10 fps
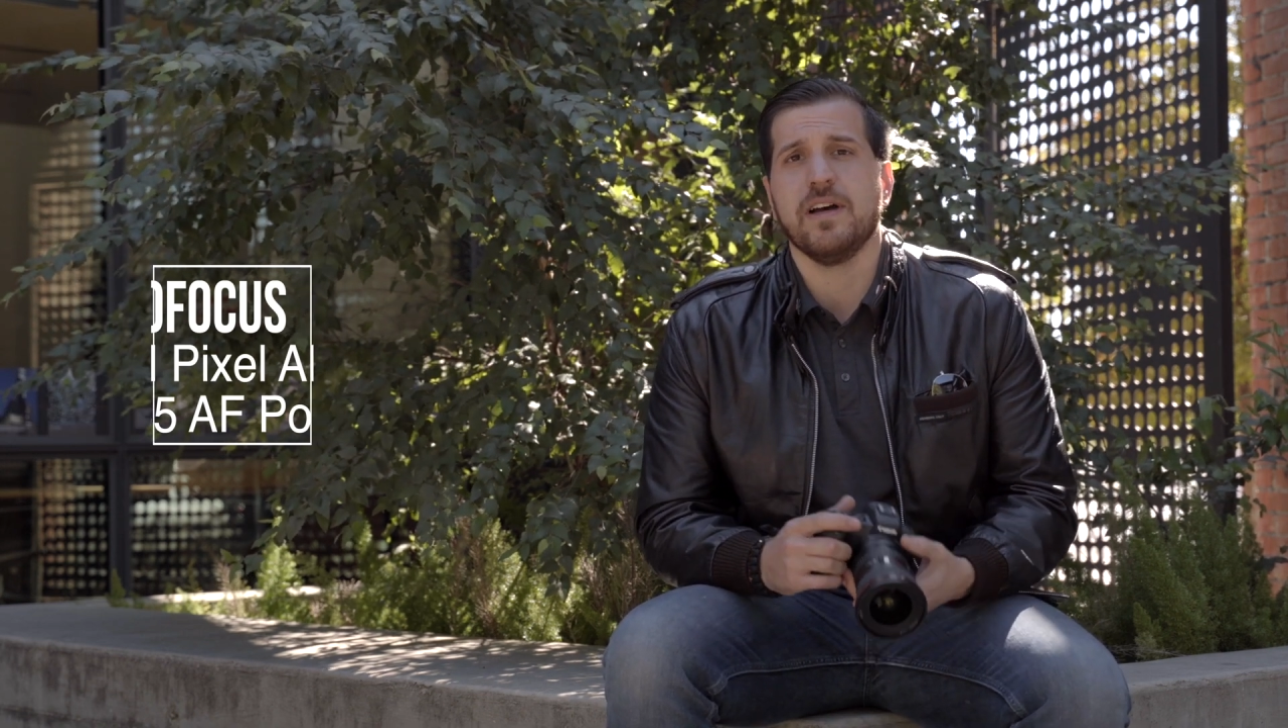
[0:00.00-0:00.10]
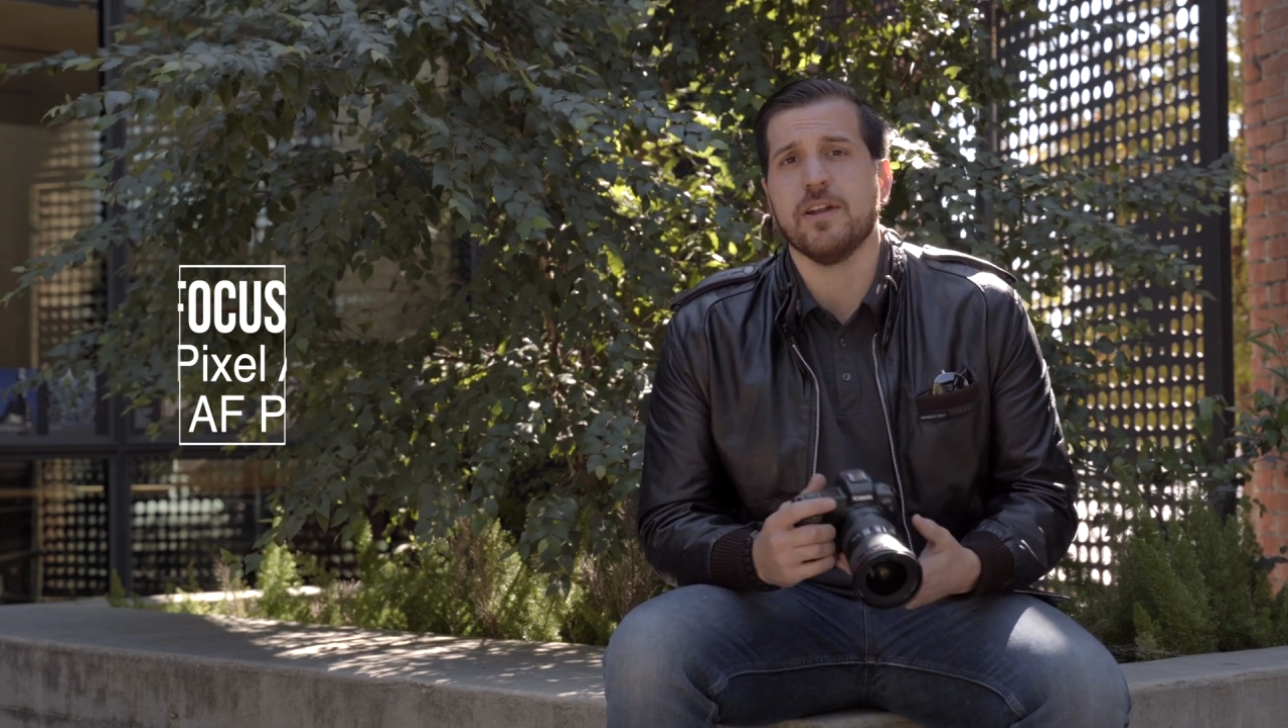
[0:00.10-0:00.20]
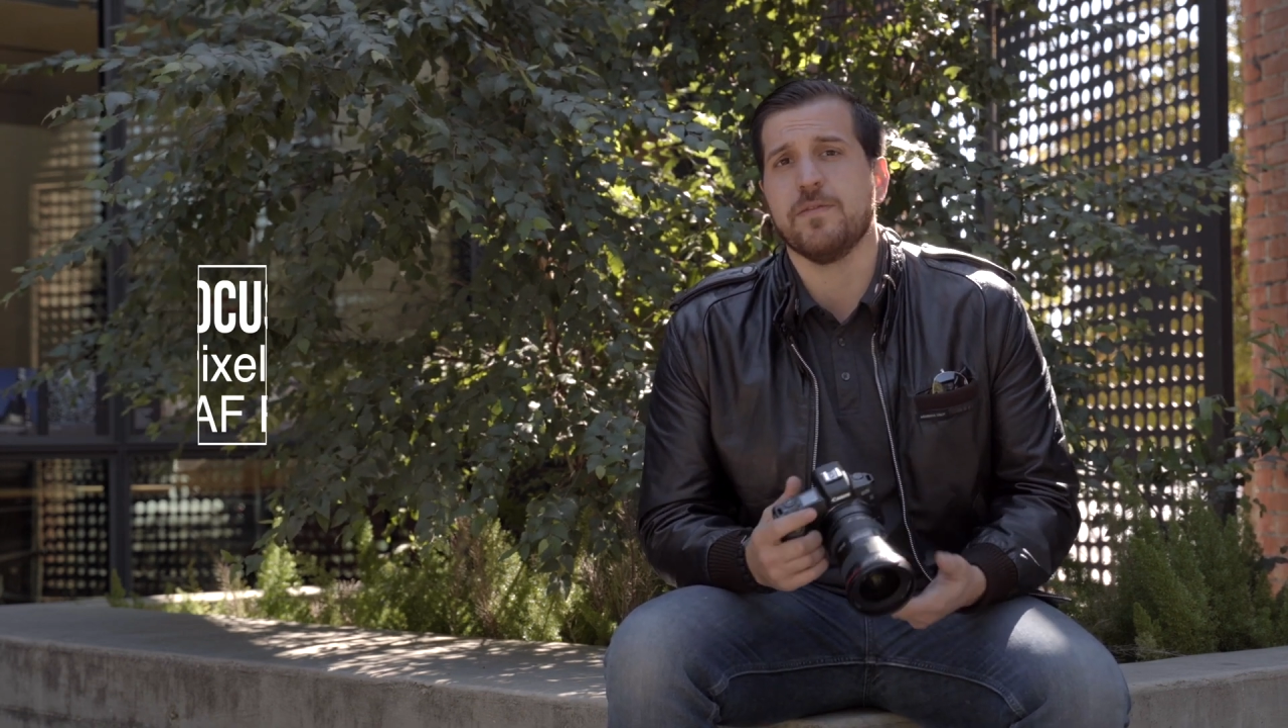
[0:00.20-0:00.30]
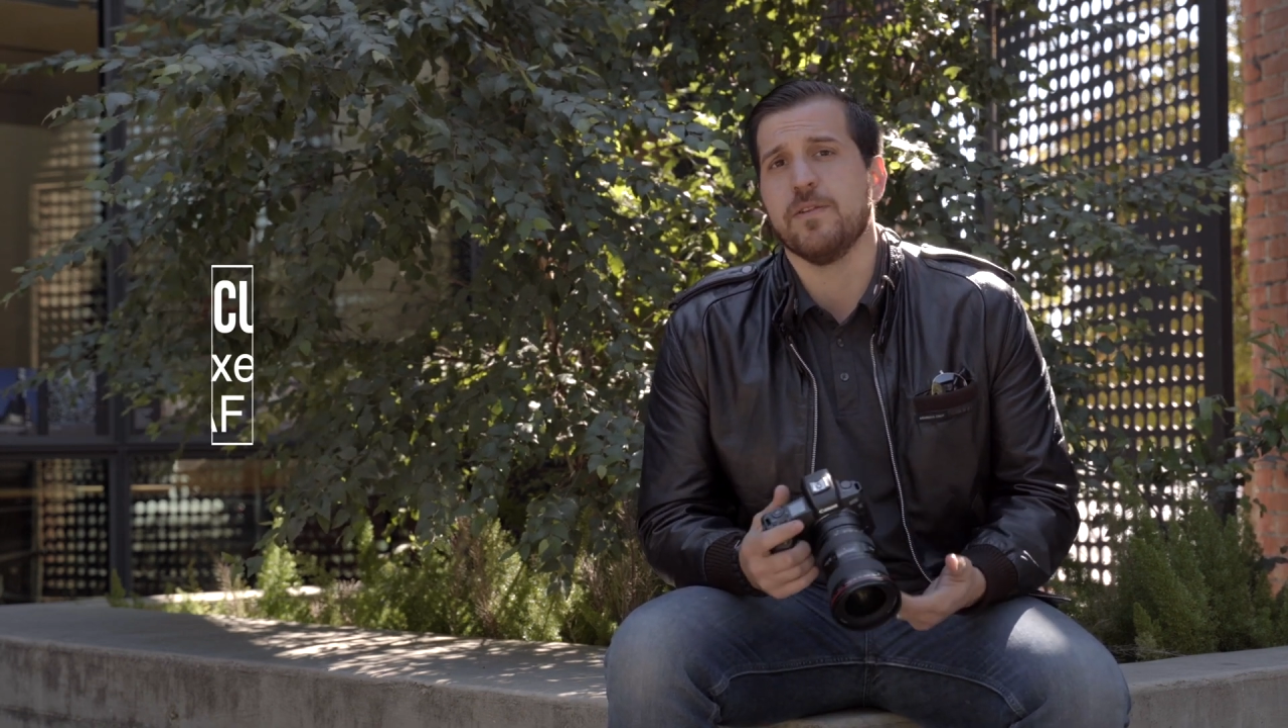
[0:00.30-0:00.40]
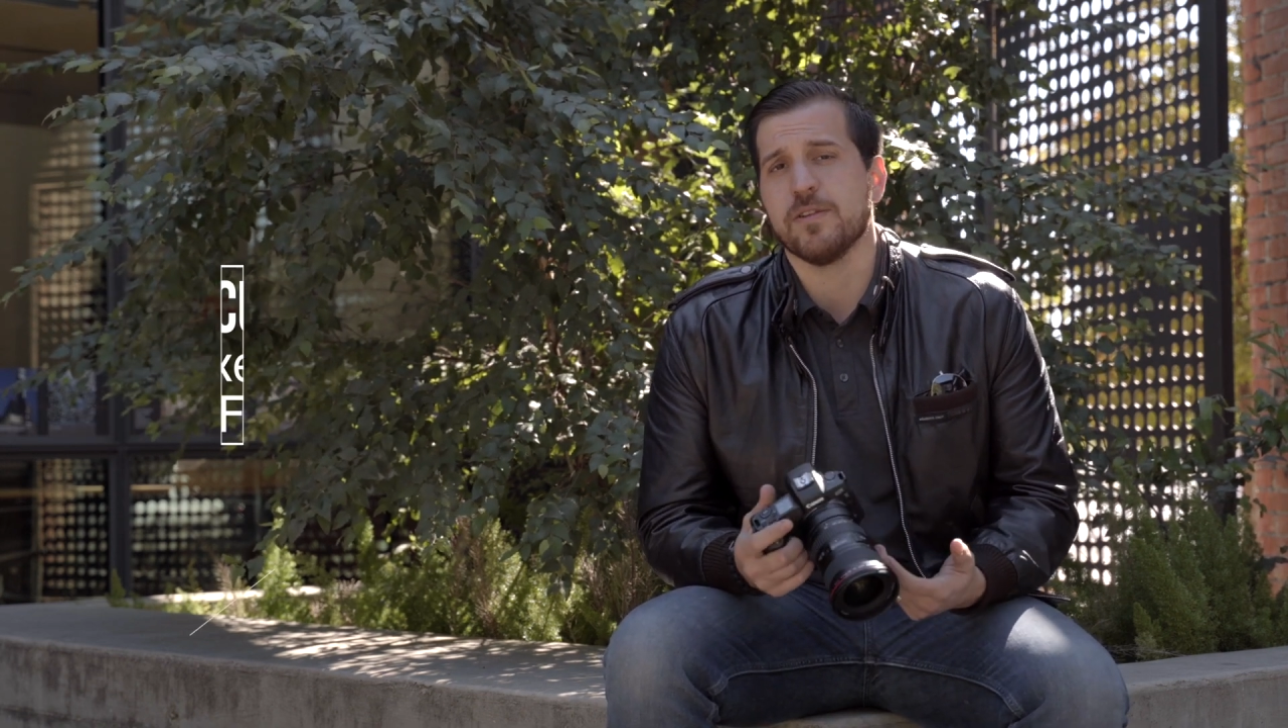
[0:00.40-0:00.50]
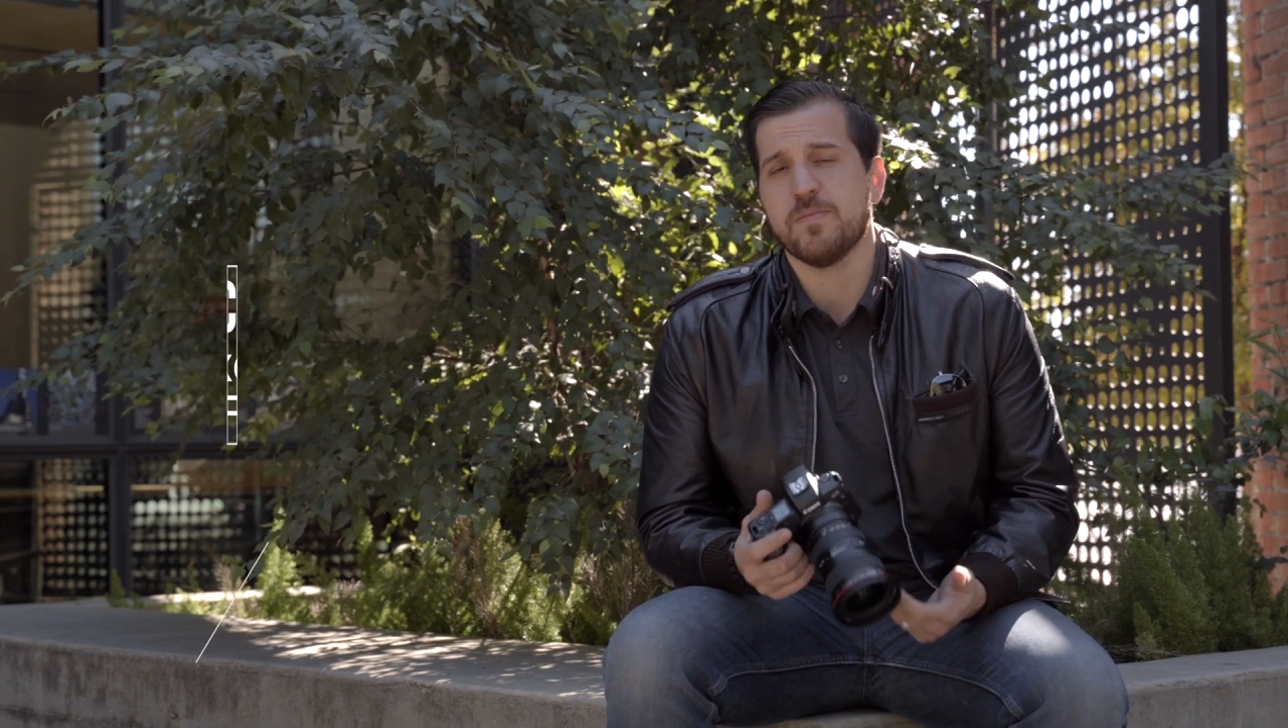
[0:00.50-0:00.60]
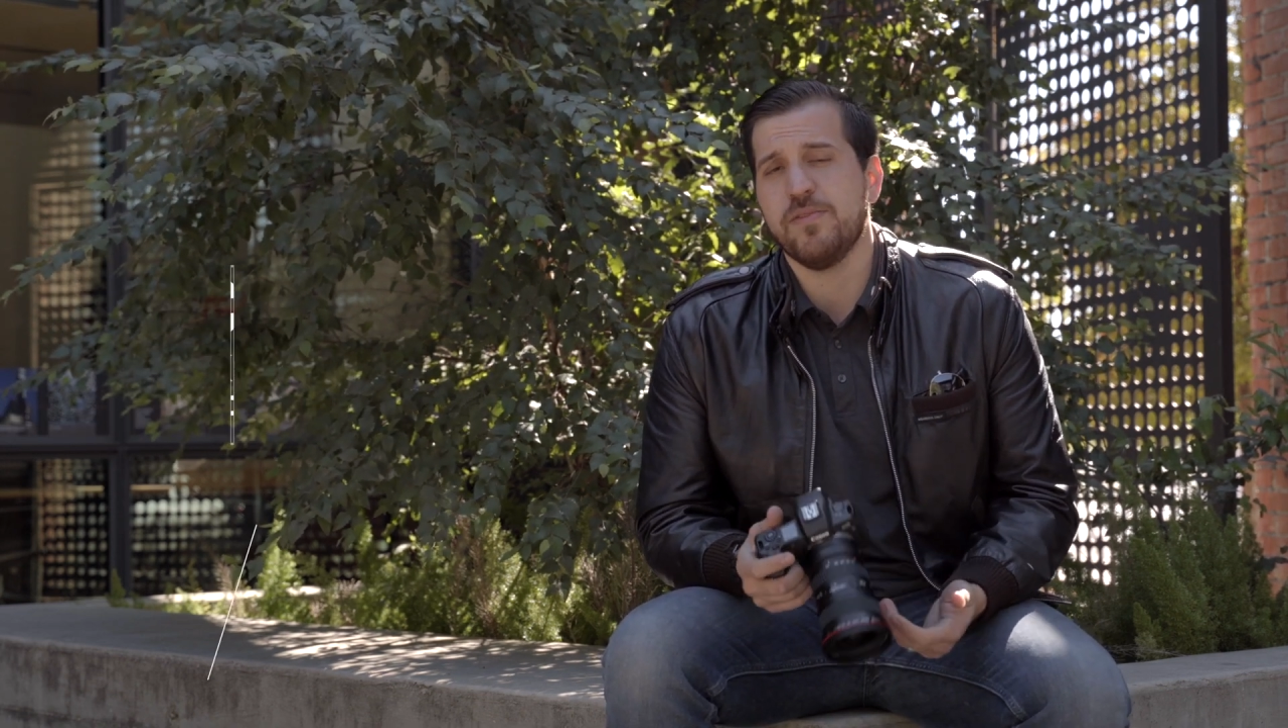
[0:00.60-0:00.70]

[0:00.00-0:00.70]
autofocus